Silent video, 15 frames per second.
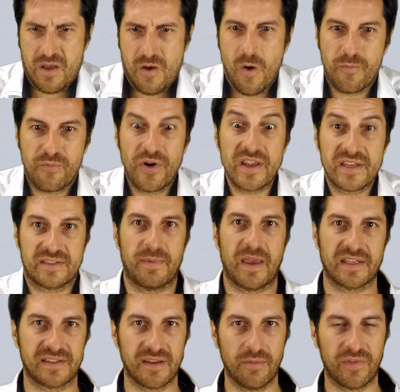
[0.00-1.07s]
oppressed
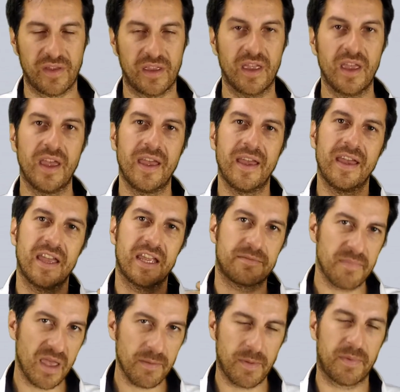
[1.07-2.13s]
by something,
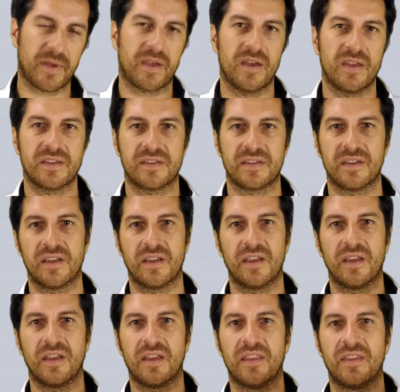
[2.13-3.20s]
it may be because
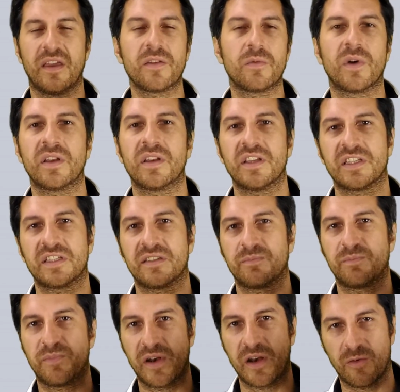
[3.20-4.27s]
the other one is
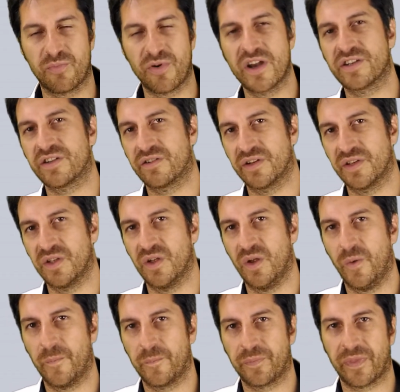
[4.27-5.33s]
putting a pressure on
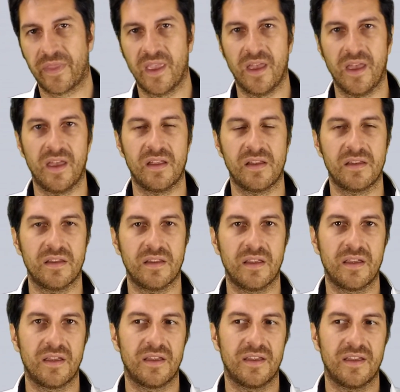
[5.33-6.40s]
you. and
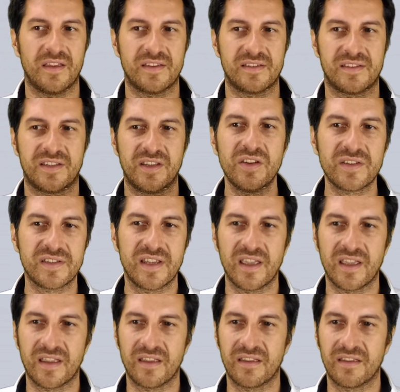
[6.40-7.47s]
is
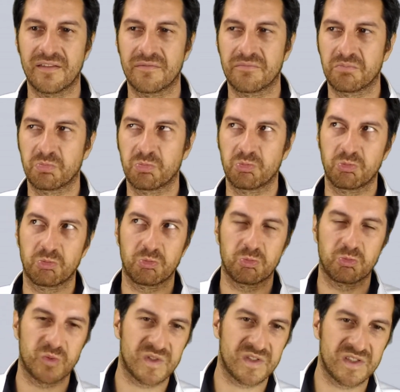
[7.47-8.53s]
using
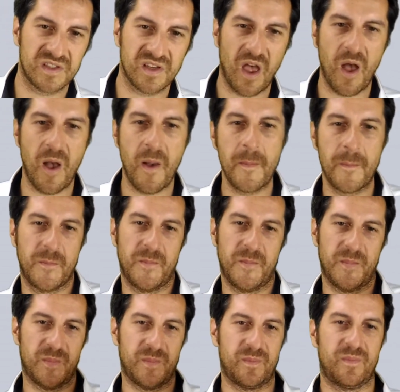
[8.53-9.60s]

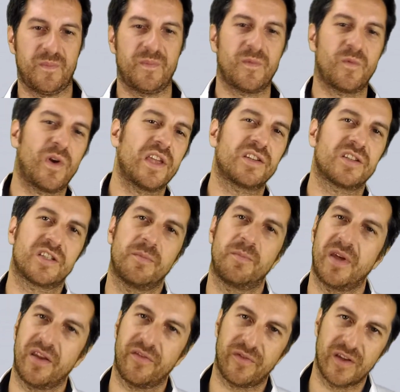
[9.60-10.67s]
some relationship
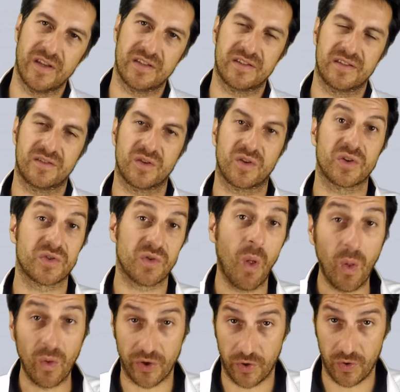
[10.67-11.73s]
benefits to
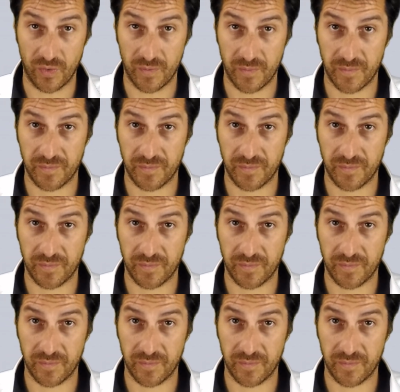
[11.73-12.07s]
control you.